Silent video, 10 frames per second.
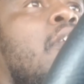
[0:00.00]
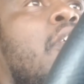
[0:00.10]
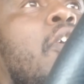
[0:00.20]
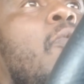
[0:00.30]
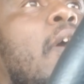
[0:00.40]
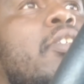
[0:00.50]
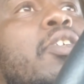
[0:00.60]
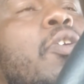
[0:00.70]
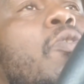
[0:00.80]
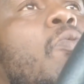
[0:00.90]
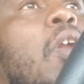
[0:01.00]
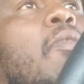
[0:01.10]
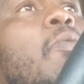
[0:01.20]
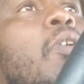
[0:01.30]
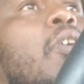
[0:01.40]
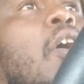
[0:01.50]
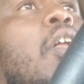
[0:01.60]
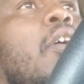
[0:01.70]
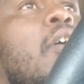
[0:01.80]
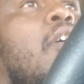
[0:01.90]
QXQ, whatever you want to
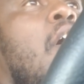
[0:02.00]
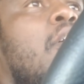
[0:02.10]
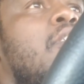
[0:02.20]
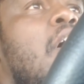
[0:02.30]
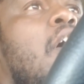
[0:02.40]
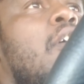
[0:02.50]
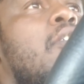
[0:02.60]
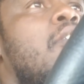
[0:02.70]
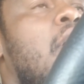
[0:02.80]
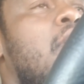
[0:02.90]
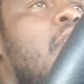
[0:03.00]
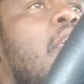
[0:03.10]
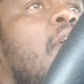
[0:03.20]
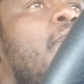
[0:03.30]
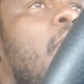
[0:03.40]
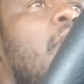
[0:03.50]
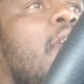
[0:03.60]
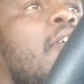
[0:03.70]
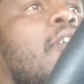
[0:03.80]
call it, called y'all. Y'all think y'all funny.